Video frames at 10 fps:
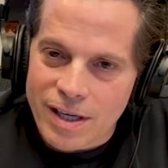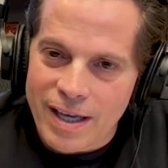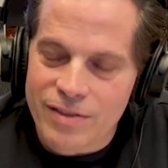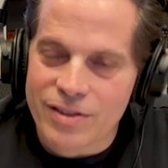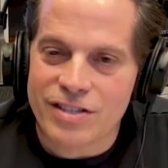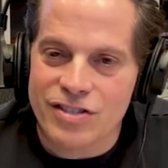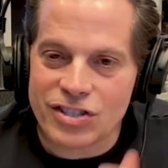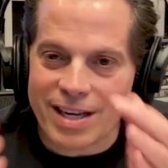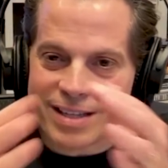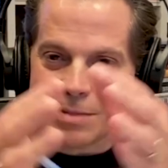and these
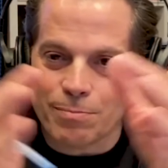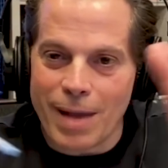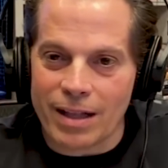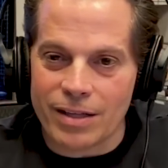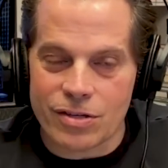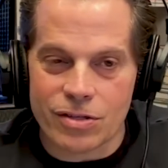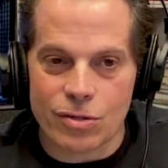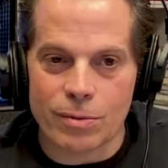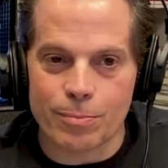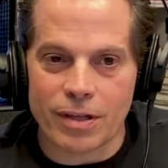checks and balances
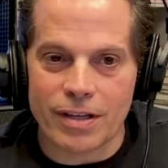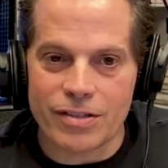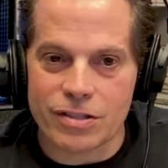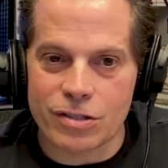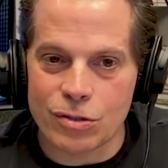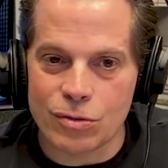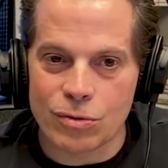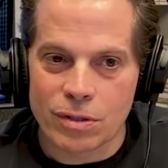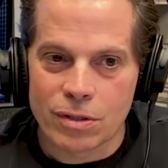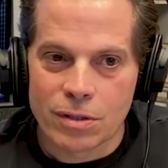are in place
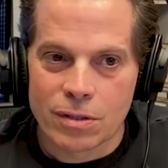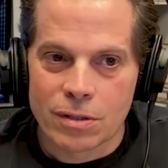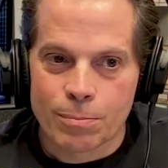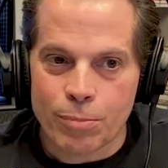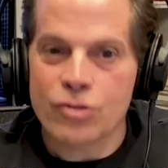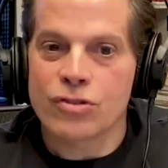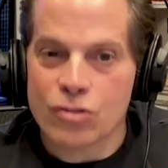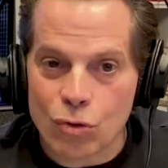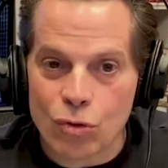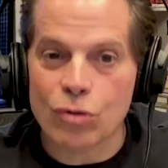to
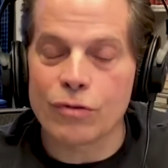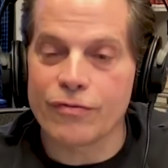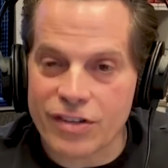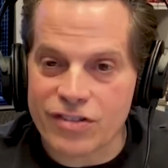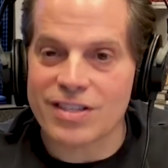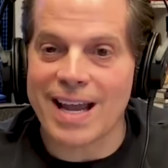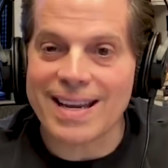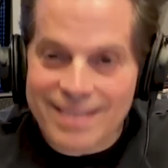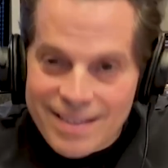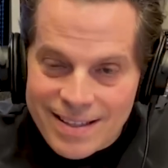preserve the
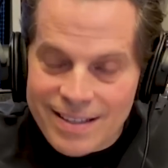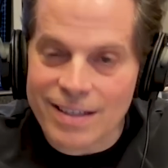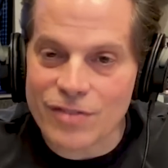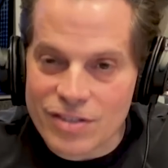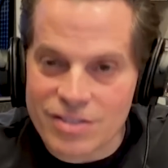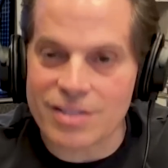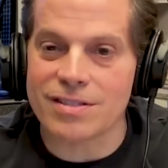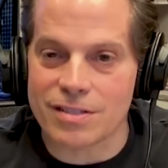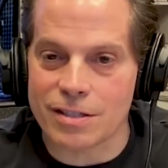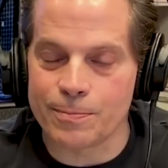sanctity of the
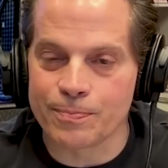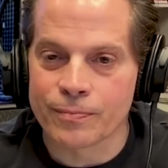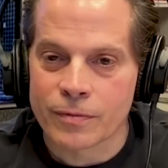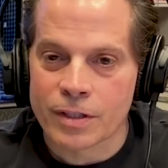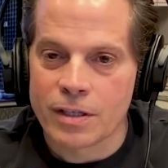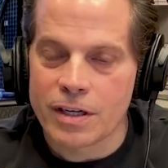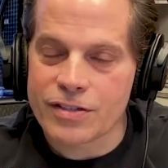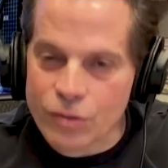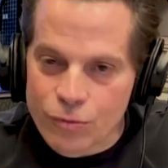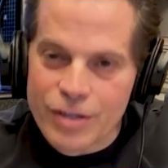system.
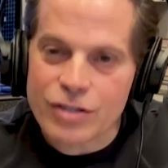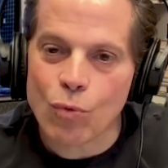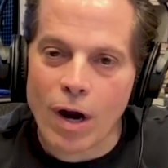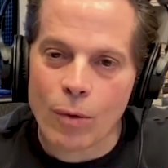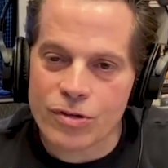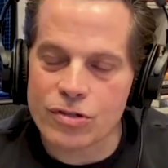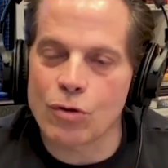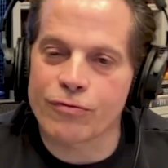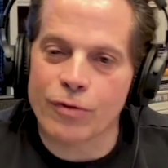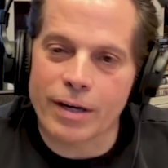It's the reason why we're
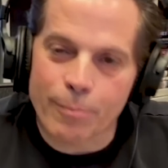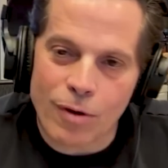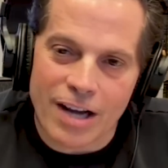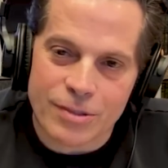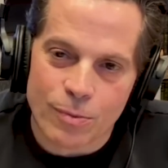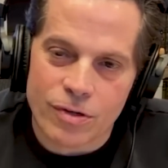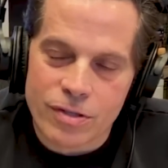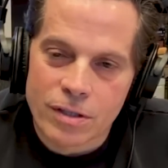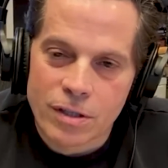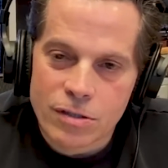so free and
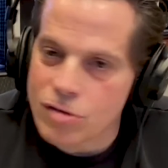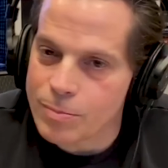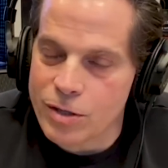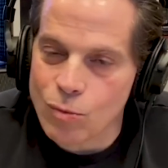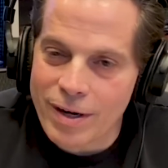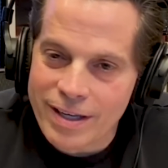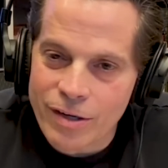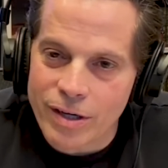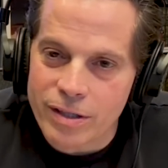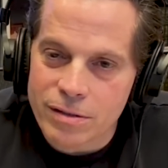prosperous. Trump didn't want to
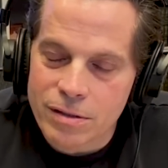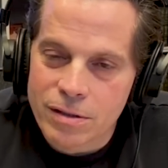hear it.